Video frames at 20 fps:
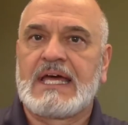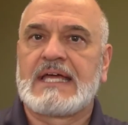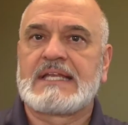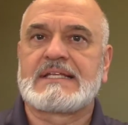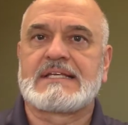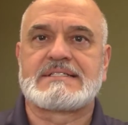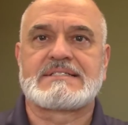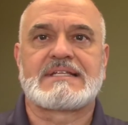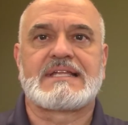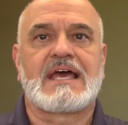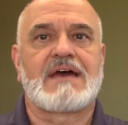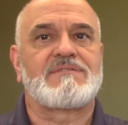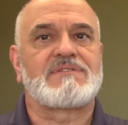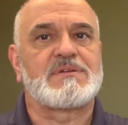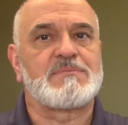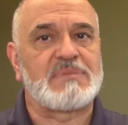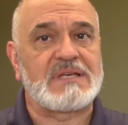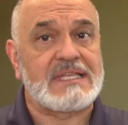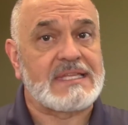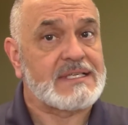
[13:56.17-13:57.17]
doesn't have
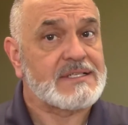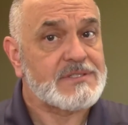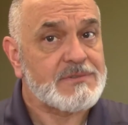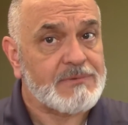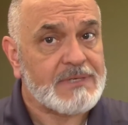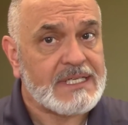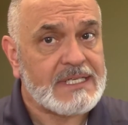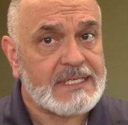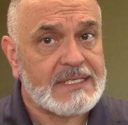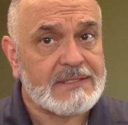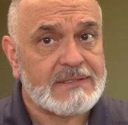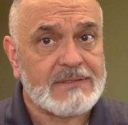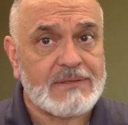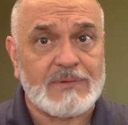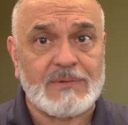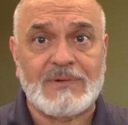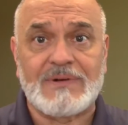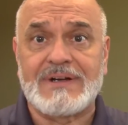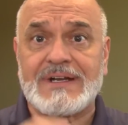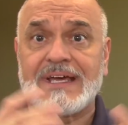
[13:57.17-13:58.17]
to be this week
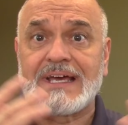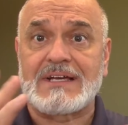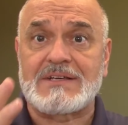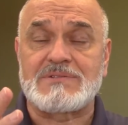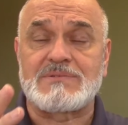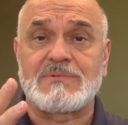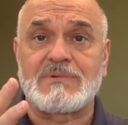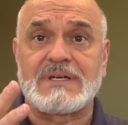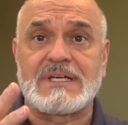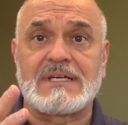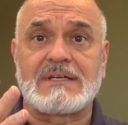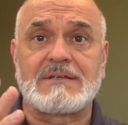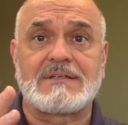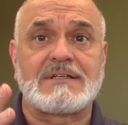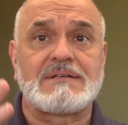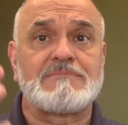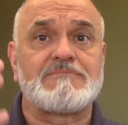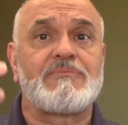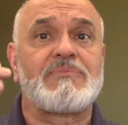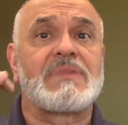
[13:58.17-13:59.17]
or next week.
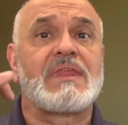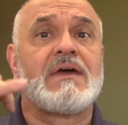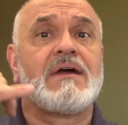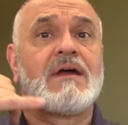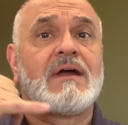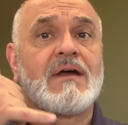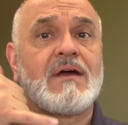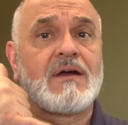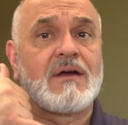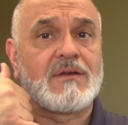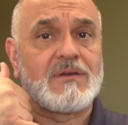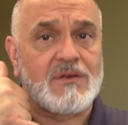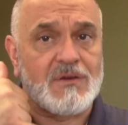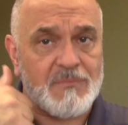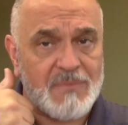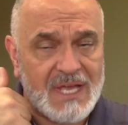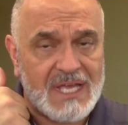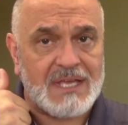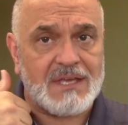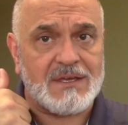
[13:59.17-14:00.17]
You're
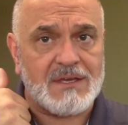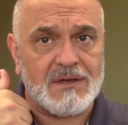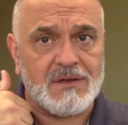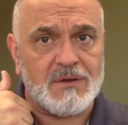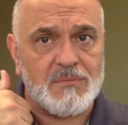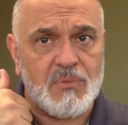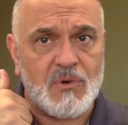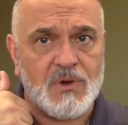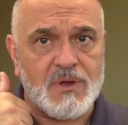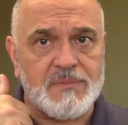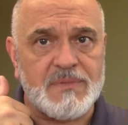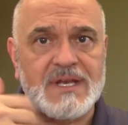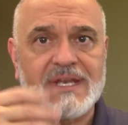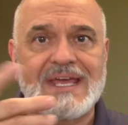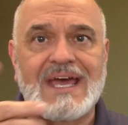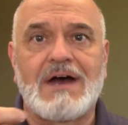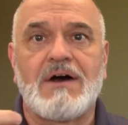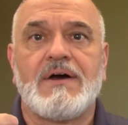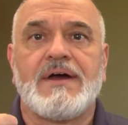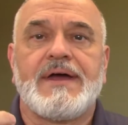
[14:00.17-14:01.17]
making an appointment.
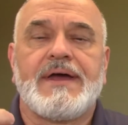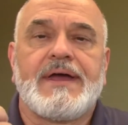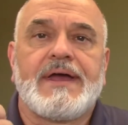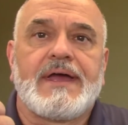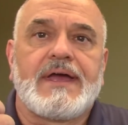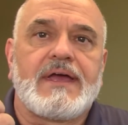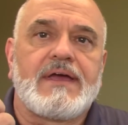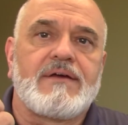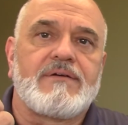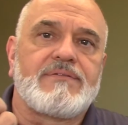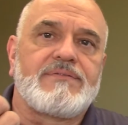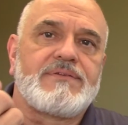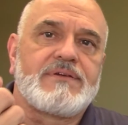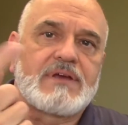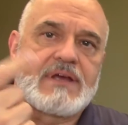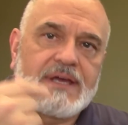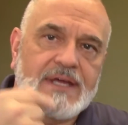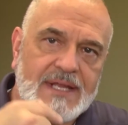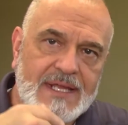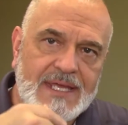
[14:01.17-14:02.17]
Now, if
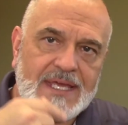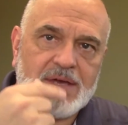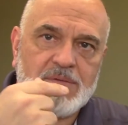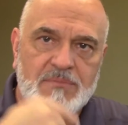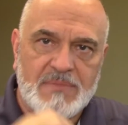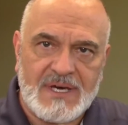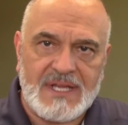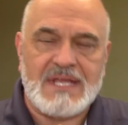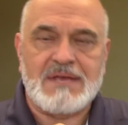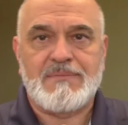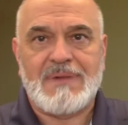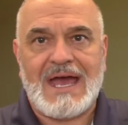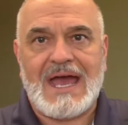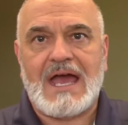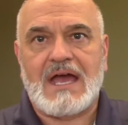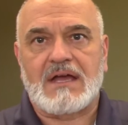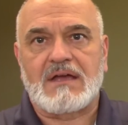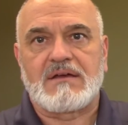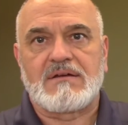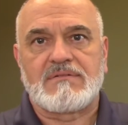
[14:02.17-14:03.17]
you're going to get money
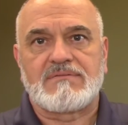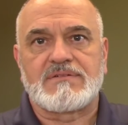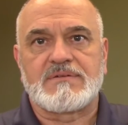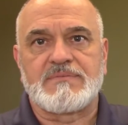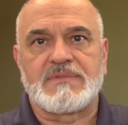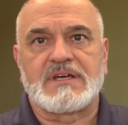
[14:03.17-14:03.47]
back from